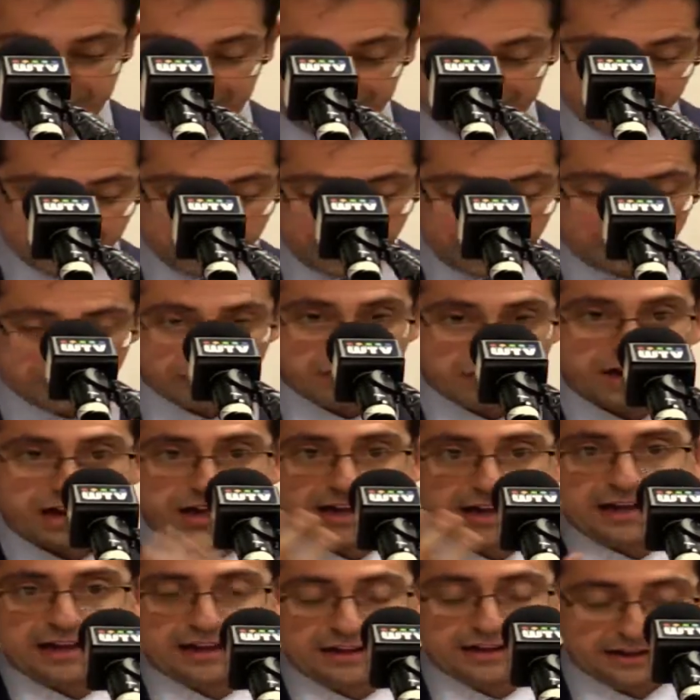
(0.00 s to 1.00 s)
to try
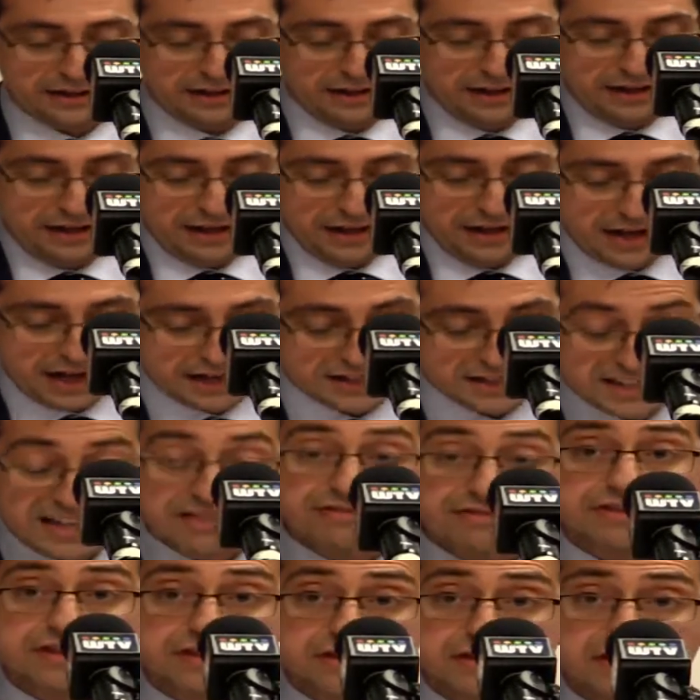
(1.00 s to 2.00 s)
and
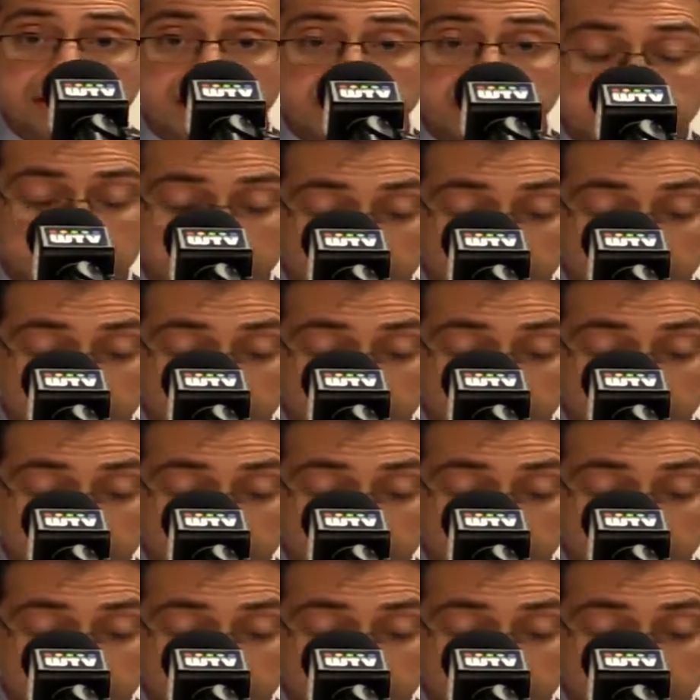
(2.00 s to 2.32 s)
synthesise what